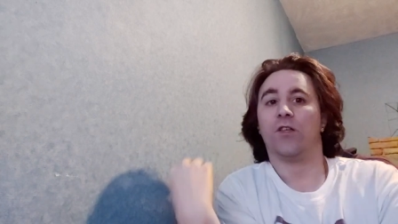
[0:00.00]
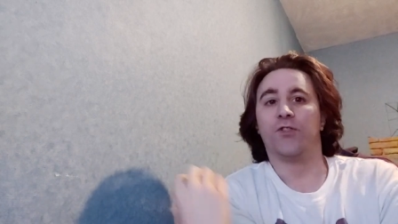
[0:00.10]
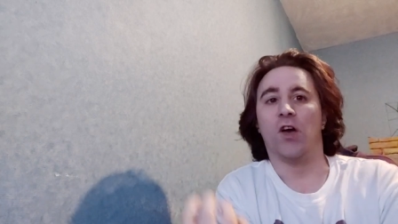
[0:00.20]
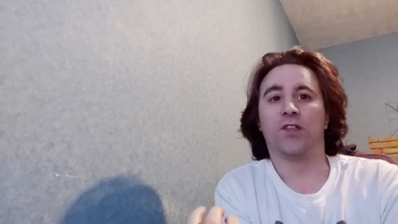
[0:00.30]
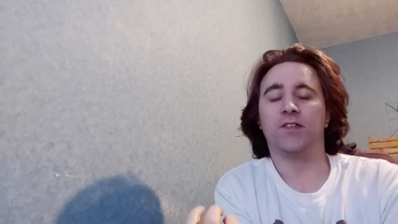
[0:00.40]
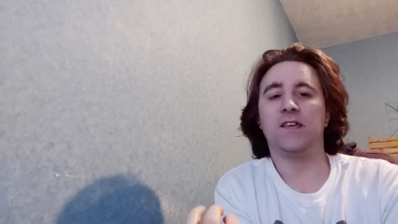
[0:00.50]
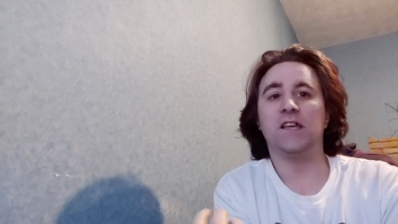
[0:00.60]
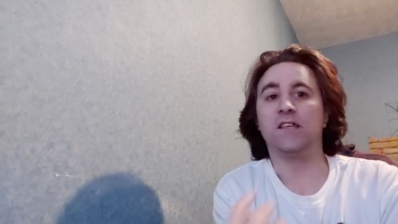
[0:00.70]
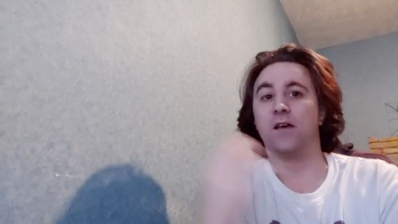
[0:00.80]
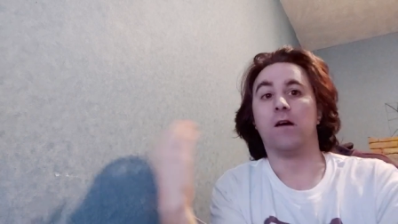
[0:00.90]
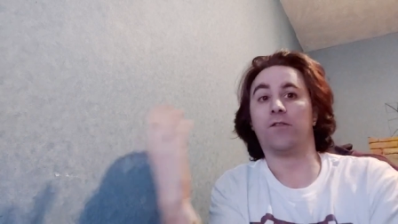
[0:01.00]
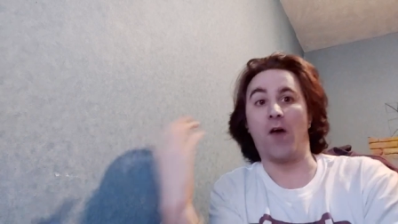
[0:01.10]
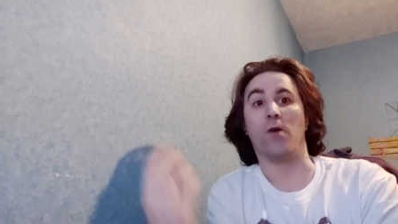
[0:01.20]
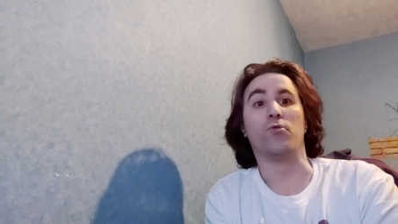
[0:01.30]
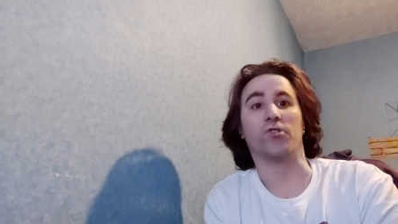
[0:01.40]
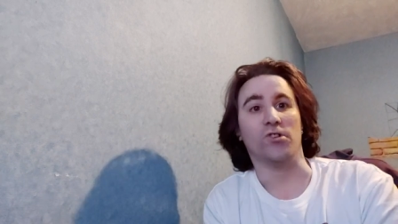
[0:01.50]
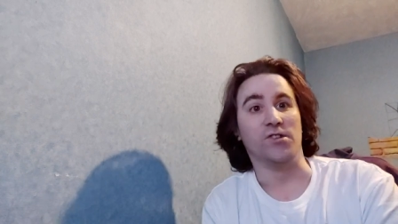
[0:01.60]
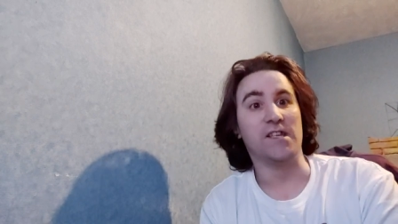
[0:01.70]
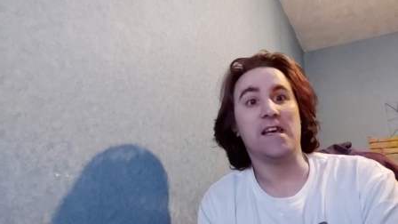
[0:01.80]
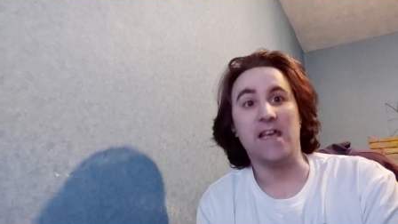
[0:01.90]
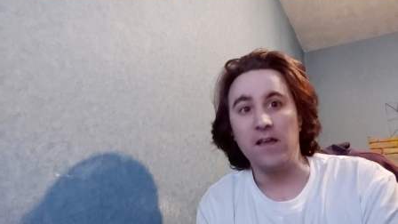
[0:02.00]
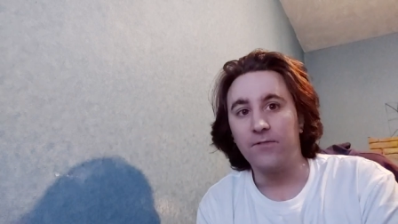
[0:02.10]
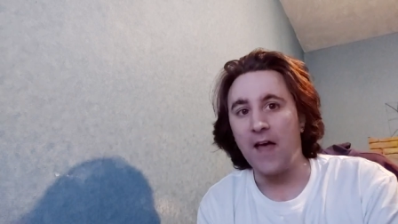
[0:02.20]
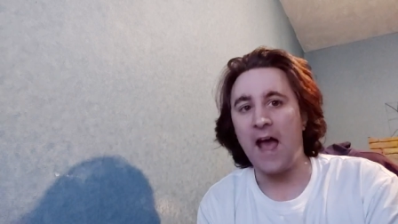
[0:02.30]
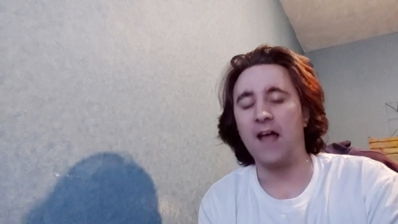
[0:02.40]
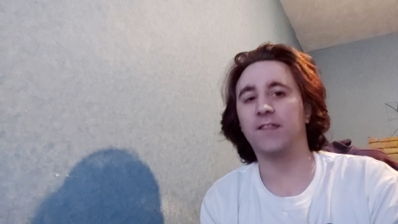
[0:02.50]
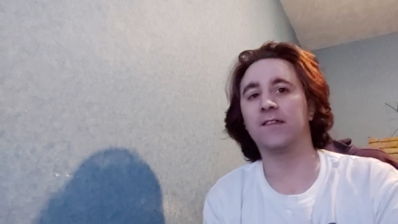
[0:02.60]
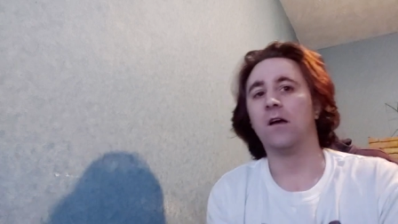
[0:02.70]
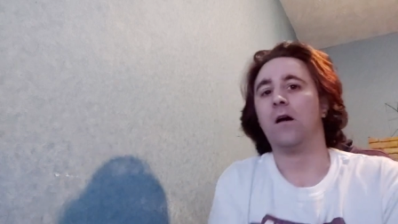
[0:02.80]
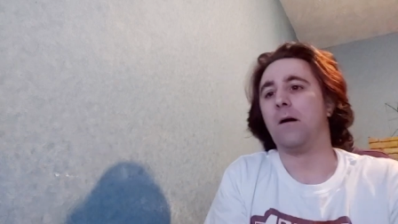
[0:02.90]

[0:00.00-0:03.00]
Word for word: 13,000, if that.